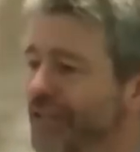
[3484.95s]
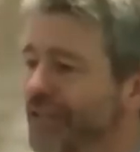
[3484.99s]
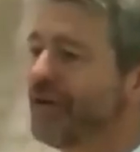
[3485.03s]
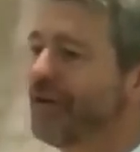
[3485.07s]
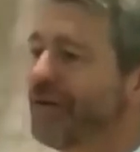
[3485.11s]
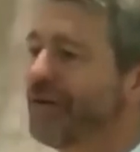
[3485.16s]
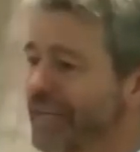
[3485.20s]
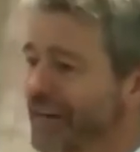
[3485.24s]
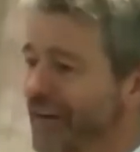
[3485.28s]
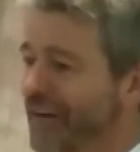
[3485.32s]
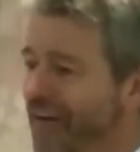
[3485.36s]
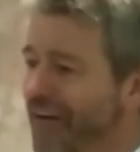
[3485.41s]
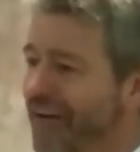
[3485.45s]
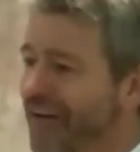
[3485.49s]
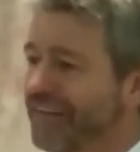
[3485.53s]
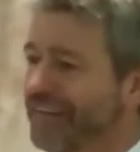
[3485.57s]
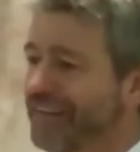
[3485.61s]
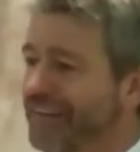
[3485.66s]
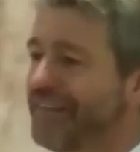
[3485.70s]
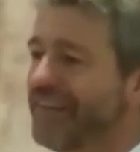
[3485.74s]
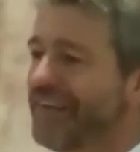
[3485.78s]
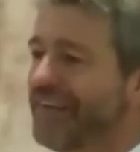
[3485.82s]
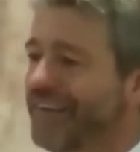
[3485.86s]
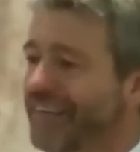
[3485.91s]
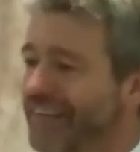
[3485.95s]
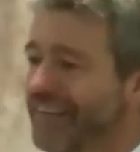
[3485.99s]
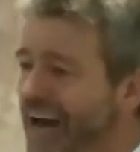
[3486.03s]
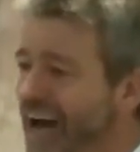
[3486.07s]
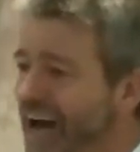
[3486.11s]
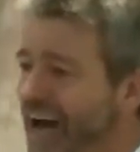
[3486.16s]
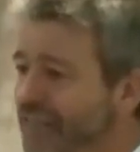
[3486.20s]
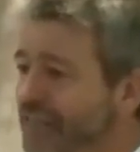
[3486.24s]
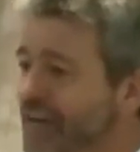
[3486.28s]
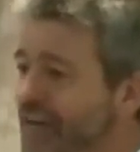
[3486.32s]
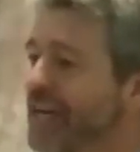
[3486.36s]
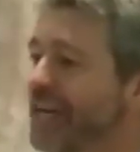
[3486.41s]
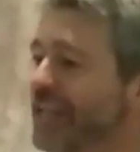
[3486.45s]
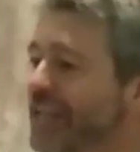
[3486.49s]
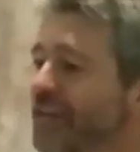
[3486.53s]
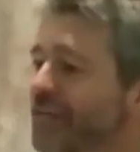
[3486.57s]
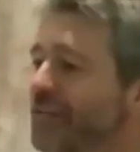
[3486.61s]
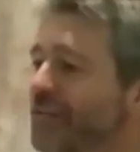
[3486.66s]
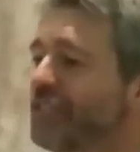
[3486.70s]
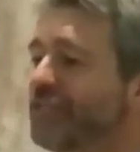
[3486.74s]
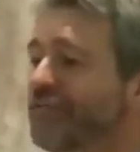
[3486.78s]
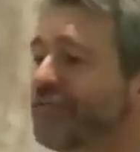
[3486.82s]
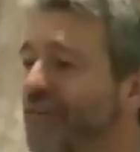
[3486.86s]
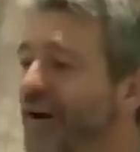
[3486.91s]
are going on in their life.
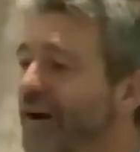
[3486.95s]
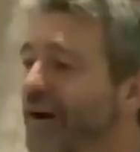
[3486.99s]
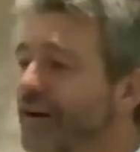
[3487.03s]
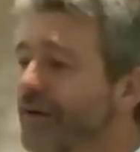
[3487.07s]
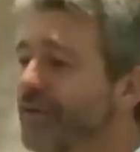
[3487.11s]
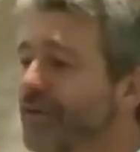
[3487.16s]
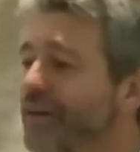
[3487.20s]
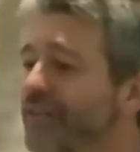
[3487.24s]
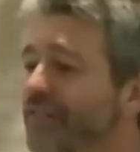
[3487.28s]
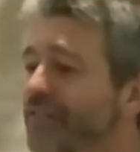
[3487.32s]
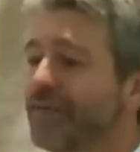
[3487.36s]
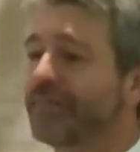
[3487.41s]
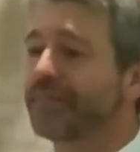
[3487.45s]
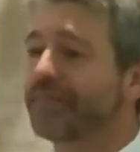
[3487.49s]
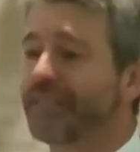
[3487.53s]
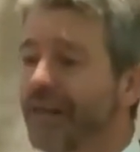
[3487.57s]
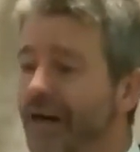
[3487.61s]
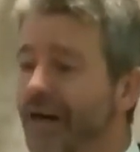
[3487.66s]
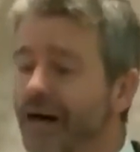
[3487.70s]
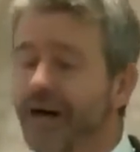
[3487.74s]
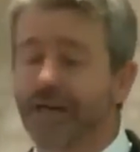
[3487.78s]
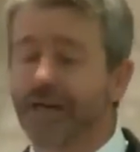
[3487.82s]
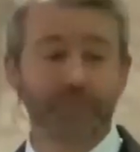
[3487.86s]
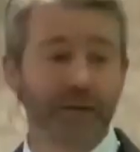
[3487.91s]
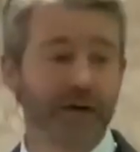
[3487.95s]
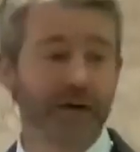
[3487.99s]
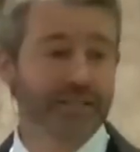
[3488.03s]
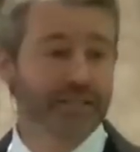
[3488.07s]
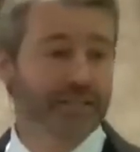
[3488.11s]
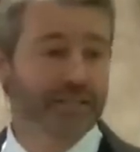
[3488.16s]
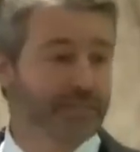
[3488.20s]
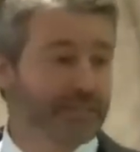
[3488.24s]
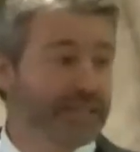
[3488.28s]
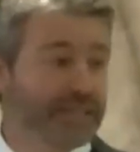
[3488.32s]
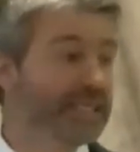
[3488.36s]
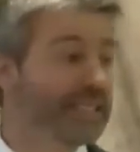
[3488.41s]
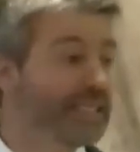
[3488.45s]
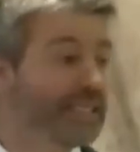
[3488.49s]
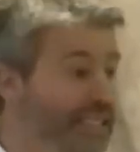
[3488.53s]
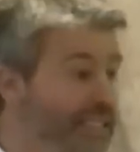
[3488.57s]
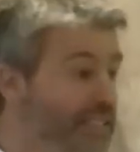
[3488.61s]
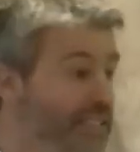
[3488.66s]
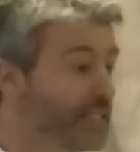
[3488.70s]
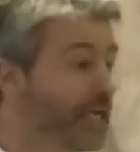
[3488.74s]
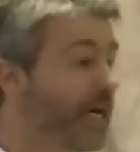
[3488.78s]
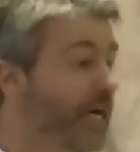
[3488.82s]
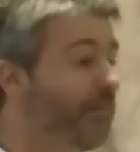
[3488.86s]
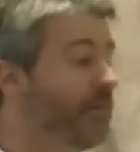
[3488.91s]
They're as far away from God, possibly, at
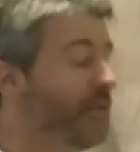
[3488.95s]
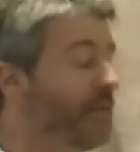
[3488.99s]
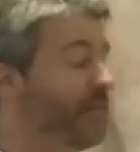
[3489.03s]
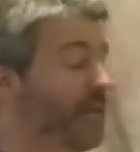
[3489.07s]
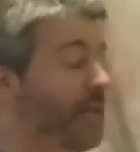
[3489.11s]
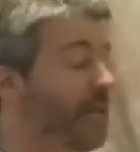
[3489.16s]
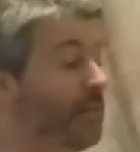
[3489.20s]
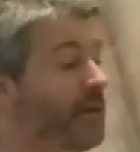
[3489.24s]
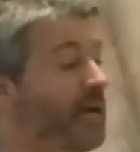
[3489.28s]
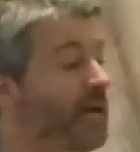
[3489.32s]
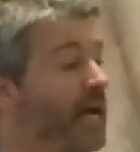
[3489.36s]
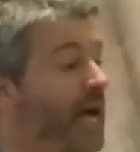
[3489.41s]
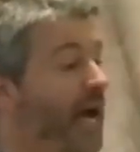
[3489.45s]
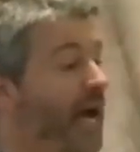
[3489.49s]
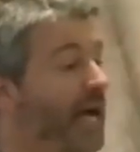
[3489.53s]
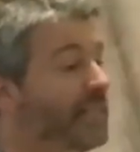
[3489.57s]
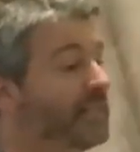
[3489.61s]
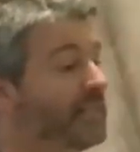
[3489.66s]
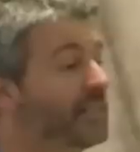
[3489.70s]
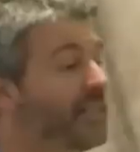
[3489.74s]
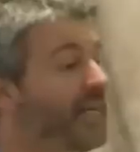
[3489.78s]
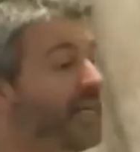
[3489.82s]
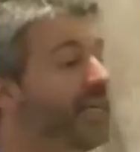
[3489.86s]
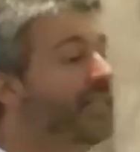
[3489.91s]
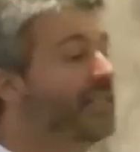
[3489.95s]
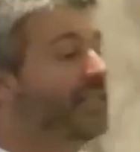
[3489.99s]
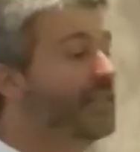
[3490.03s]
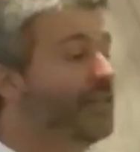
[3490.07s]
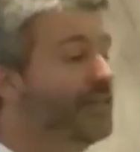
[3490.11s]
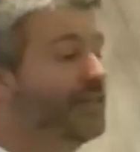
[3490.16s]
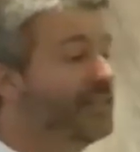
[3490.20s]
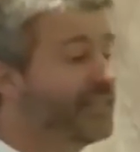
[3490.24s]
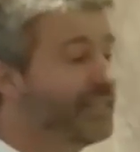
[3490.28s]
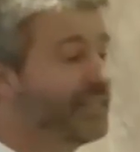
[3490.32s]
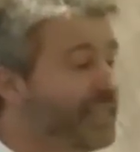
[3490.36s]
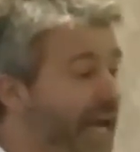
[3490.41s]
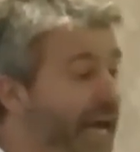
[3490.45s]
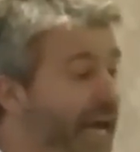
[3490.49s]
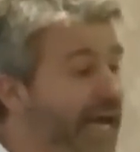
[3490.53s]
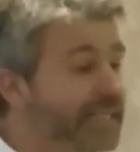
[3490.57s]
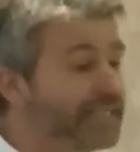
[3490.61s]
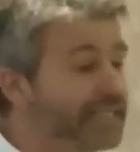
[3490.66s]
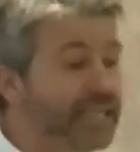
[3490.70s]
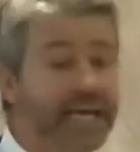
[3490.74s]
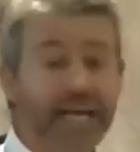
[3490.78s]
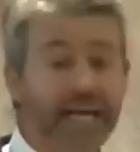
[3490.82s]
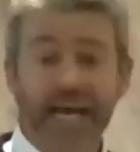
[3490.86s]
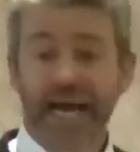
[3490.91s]
least some of them, as they could
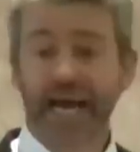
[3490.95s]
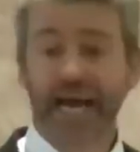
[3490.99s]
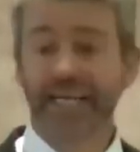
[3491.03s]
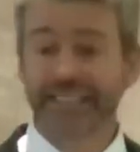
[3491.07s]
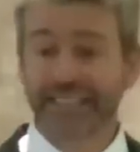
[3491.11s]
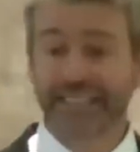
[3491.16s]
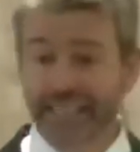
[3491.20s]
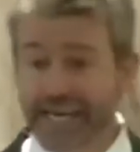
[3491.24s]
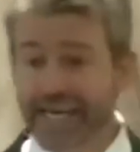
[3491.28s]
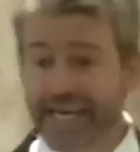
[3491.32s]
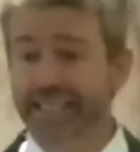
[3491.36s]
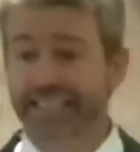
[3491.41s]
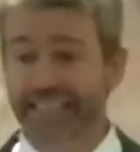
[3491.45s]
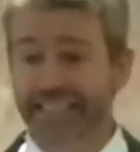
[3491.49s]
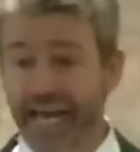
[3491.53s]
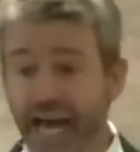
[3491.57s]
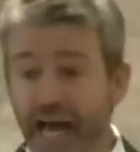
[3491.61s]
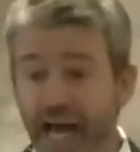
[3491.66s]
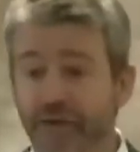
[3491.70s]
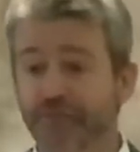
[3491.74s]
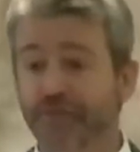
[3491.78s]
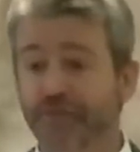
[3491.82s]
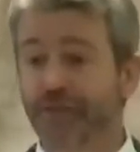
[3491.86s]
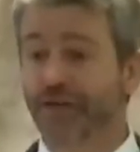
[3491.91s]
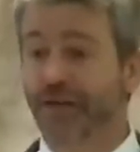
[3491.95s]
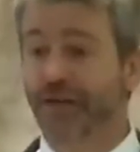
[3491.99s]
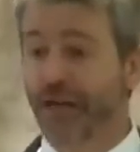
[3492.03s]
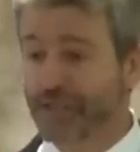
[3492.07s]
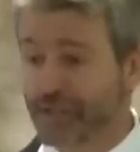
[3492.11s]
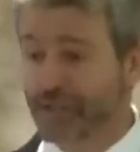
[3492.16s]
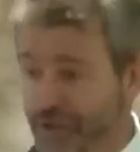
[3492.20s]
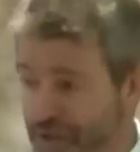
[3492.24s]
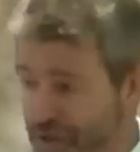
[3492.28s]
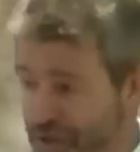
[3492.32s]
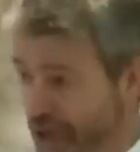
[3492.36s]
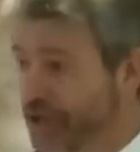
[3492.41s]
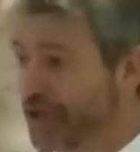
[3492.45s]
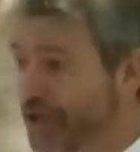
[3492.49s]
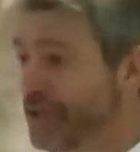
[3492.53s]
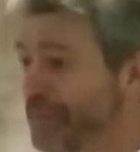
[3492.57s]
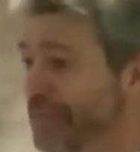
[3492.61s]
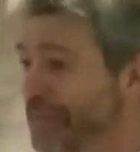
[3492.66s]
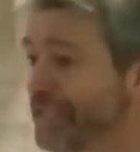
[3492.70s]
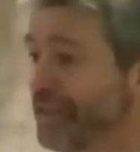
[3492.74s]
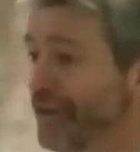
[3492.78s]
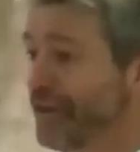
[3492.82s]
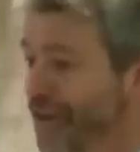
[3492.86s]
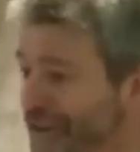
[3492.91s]
get. And yet, after a
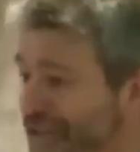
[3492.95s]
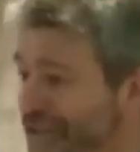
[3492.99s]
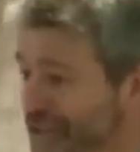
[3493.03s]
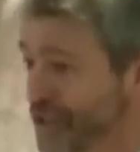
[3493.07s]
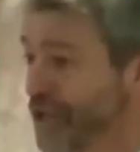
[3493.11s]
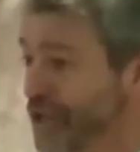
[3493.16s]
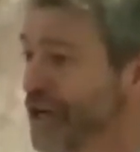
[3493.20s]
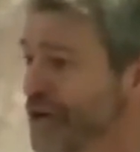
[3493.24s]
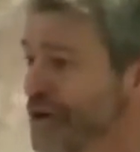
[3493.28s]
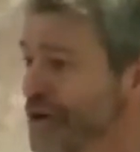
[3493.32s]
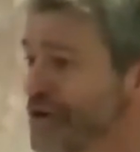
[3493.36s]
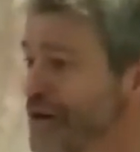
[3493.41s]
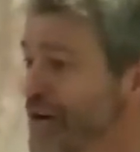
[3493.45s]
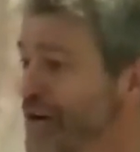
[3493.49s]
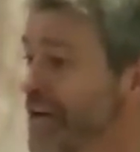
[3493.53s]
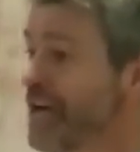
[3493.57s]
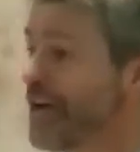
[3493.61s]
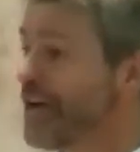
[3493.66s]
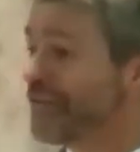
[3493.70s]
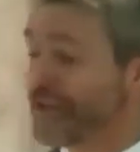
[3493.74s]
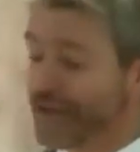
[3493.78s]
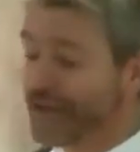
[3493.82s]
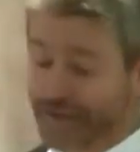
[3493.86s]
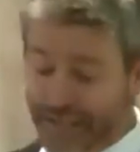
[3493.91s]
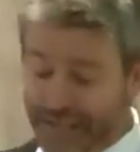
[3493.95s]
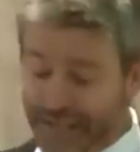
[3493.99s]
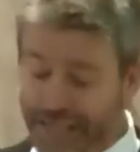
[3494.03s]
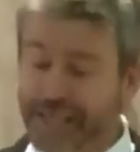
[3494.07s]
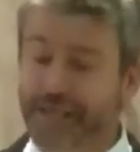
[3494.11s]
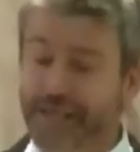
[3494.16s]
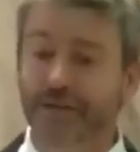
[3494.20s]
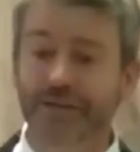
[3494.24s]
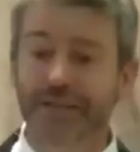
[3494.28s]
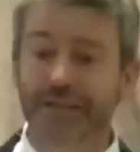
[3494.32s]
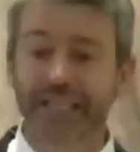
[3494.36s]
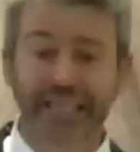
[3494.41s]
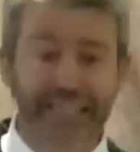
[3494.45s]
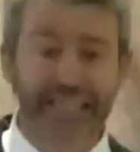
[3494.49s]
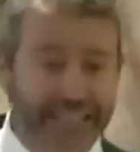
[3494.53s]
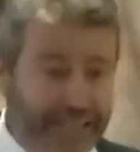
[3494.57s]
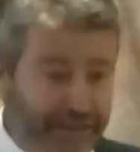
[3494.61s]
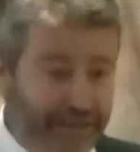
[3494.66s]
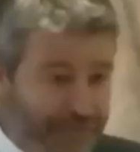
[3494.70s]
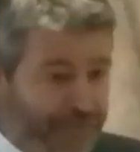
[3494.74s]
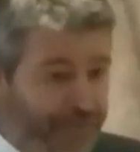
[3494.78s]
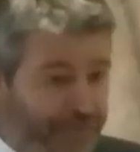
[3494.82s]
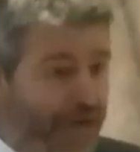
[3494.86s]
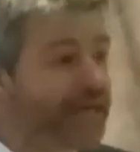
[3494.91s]
sermon or two, they're literally
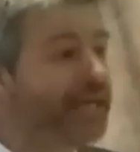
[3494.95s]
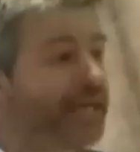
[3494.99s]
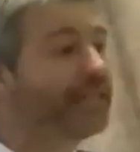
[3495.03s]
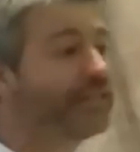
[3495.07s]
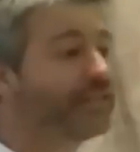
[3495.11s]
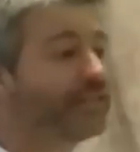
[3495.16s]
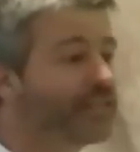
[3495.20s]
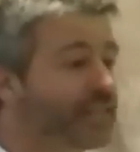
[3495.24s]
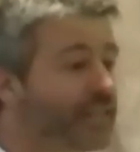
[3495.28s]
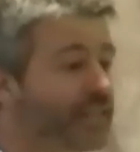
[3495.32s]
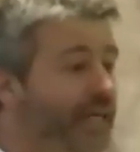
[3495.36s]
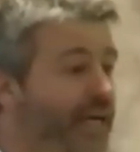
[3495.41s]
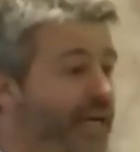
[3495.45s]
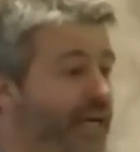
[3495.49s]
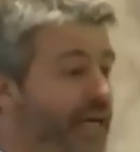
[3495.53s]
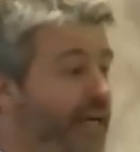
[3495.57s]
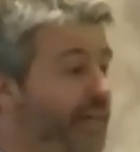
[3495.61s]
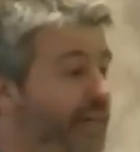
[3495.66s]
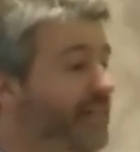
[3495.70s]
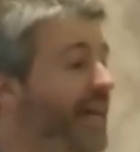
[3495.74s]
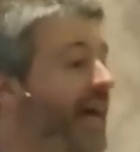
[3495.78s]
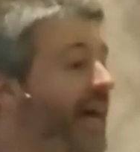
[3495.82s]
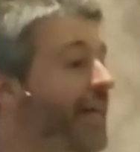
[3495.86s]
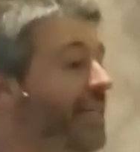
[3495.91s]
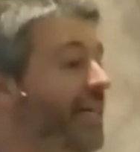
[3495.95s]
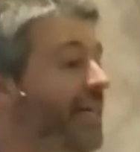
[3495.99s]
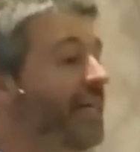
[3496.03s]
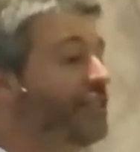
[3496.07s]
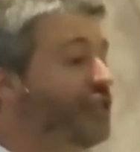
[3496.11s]
convinced that